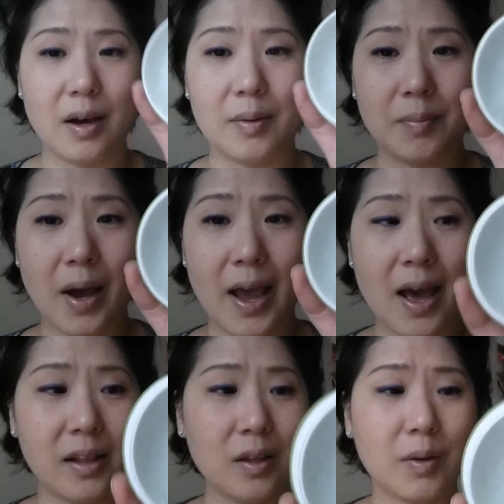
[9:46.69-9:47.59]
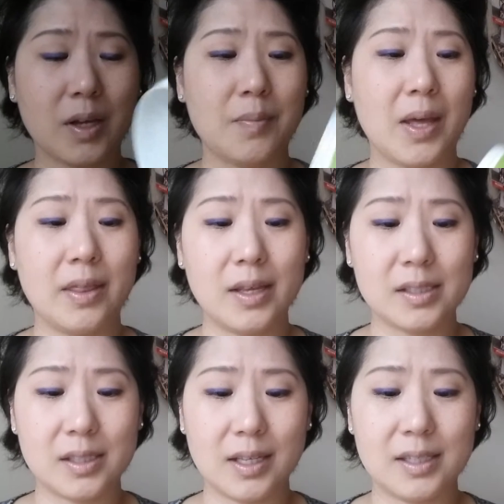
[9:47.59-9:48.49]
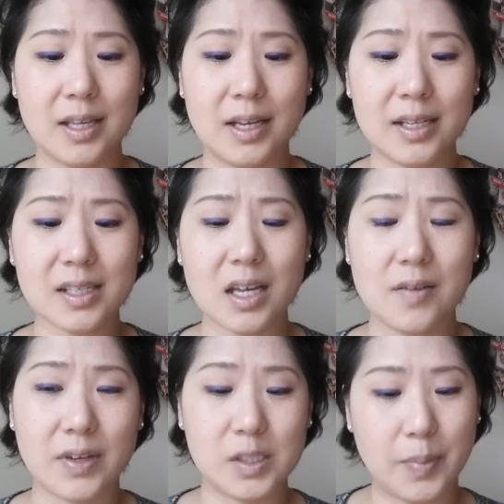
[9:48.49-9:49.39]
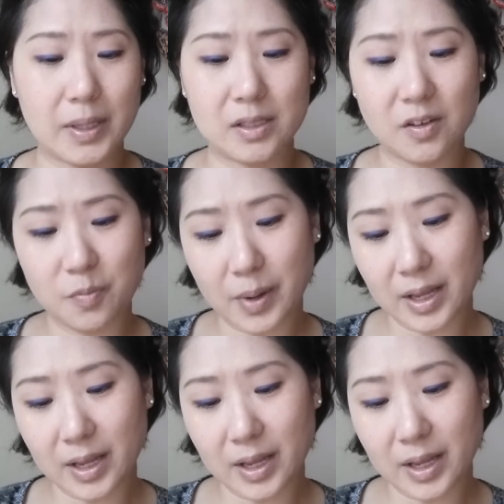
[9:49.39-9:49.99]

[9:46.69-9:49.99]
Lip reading: I highly recommend this. It is kind of expensive,